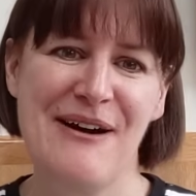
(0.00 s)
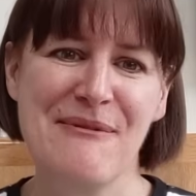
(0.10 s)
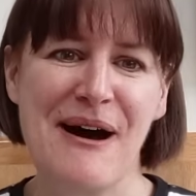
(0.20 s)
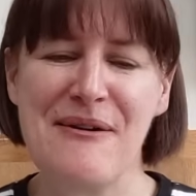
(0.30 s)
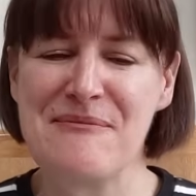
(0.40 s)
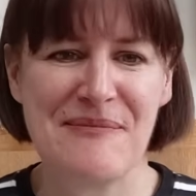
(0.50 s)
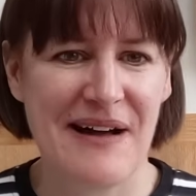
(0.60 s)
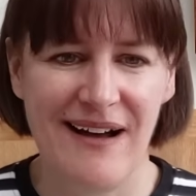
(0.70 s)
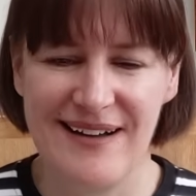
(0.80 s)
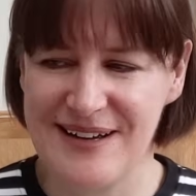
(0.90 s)
Well,
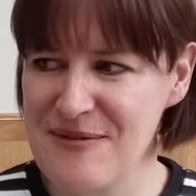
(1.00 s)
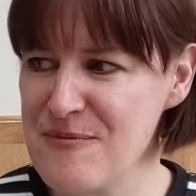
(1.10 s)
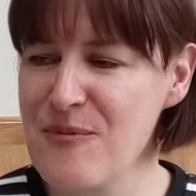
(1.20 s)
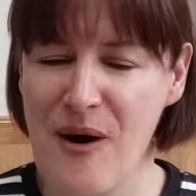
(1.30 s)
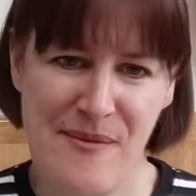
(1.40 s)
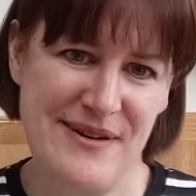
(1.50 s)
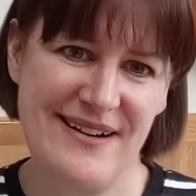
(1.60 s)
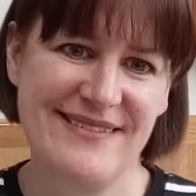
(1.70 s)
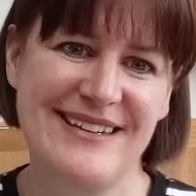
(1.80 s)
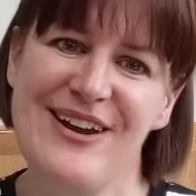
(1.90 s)
what
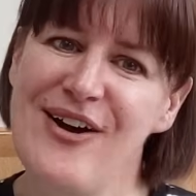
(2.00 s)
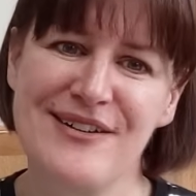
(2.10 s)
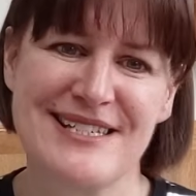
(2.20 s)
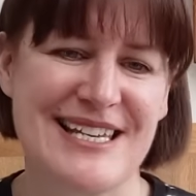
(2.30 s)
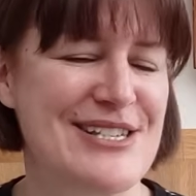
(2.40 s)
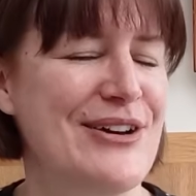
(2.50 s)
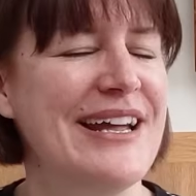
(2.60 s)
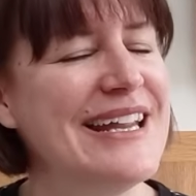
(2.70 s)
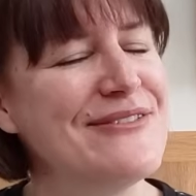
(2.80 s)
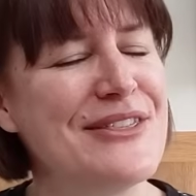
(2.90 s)
were the odds? So
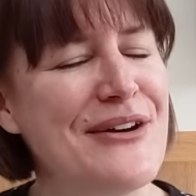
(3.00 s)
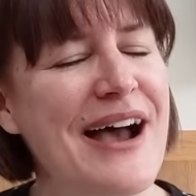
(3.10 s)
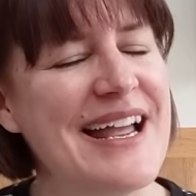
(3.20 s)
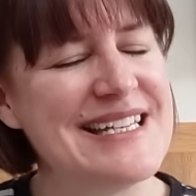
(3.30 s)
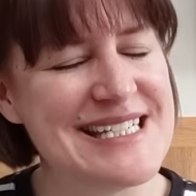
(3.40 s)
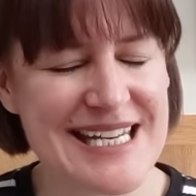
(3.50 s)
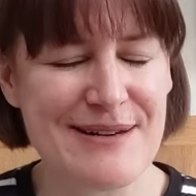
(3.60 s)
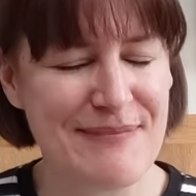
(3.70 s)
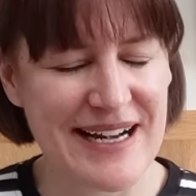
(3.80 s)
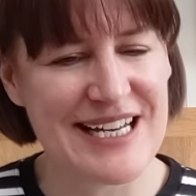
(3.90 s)
even though I didn't
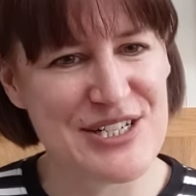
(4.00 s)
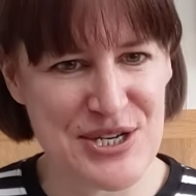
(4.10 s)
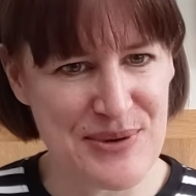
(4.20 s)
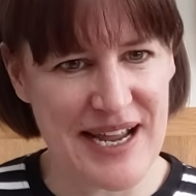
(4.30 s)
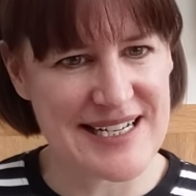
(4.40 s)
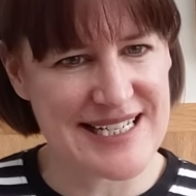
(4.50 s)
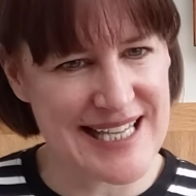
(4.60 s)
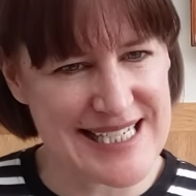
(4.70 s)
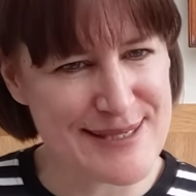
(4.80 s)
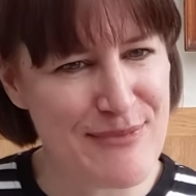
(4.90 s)
manage to add that
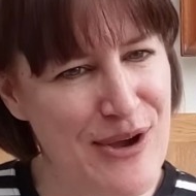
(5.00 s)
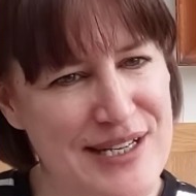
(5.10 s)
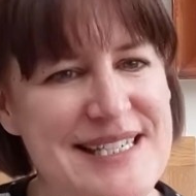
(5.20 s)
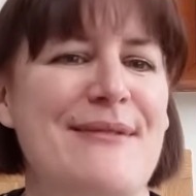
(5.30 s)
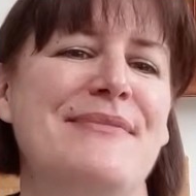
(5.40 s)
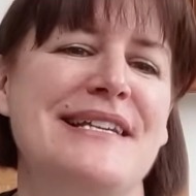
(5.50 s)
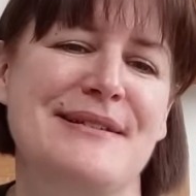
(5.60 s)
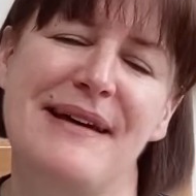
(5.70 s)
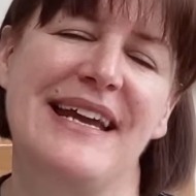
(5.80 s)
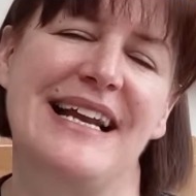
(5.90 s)
smaller sampler
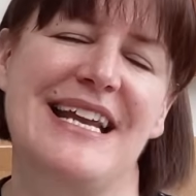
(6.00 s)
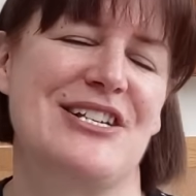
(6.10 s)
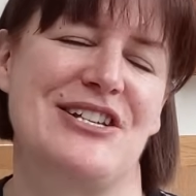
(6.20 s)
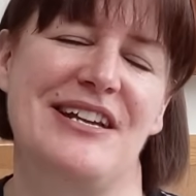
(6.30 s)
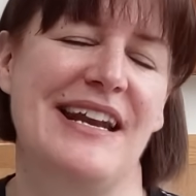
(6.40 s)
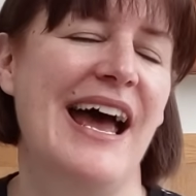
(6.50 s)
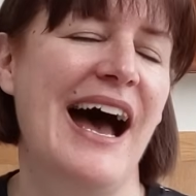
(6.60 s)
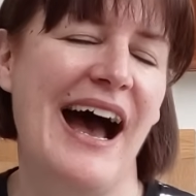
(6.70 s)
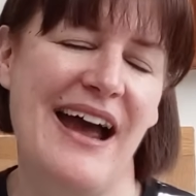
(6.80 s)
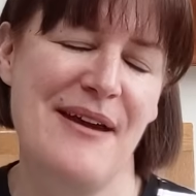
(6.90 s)
to my collection,
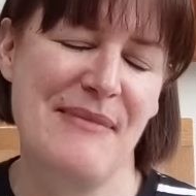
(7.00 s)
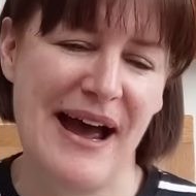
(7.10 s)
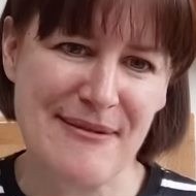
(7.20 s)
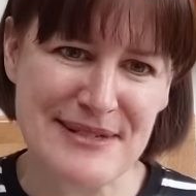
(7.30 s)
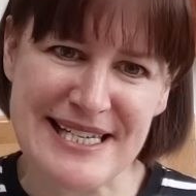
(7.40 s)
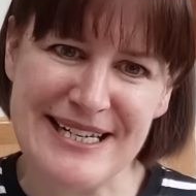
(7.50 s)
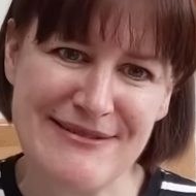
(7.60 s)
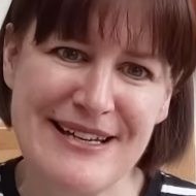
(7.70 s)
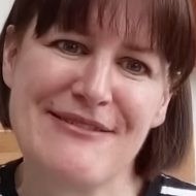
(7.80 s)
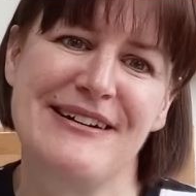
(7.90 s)
I am
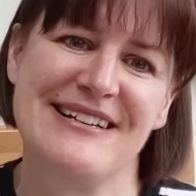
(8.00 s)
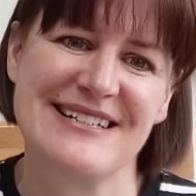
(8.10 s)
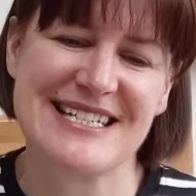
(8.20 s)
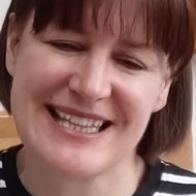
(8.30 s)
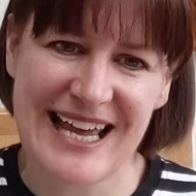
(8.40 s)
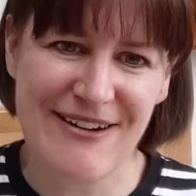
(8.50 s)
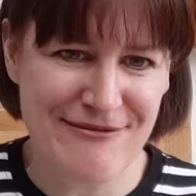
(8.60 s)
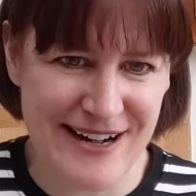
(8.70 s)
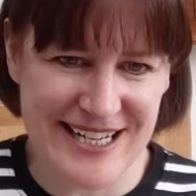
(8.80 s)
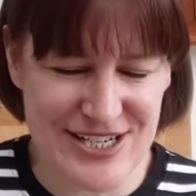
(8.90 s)
absolutely thrilled that
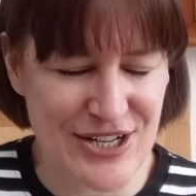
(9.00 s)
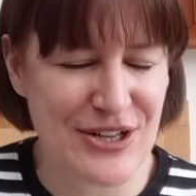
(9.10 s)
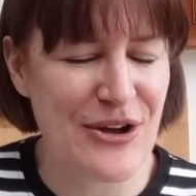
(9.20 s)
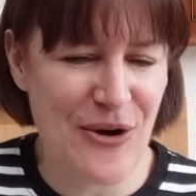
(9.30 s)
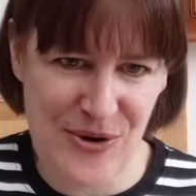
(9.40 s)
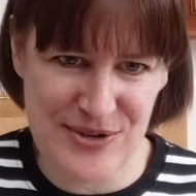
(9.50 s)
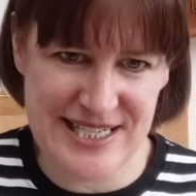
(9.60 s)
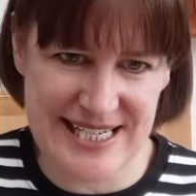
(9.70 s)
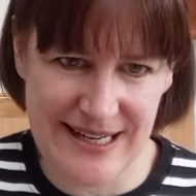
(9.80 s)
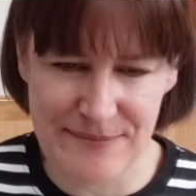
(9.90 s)
Rachel
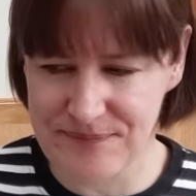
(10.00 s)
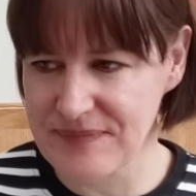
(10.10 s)
owns it.